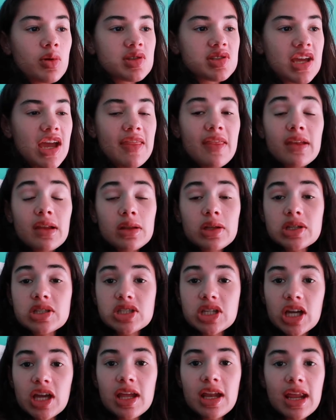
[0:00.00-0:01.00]
were saying that it
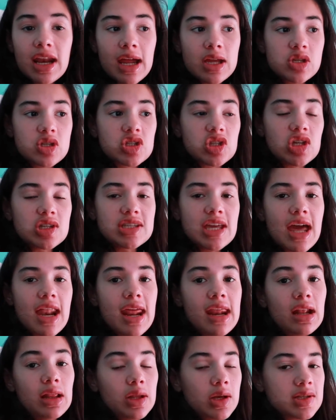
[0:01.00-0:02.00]
looked good and I just looked at
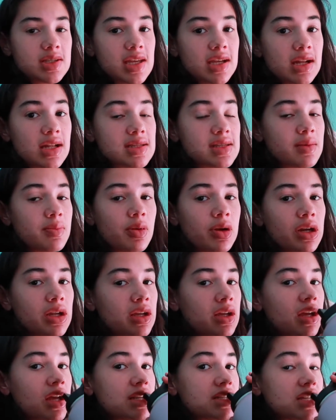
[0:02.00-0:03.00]
it and it looks like it's a
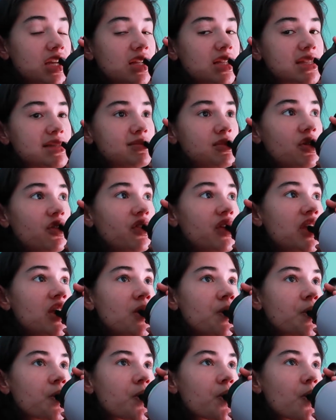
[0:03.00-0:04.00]
pretty intense
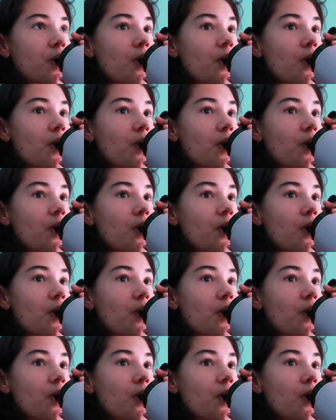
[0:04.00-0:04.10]
movie.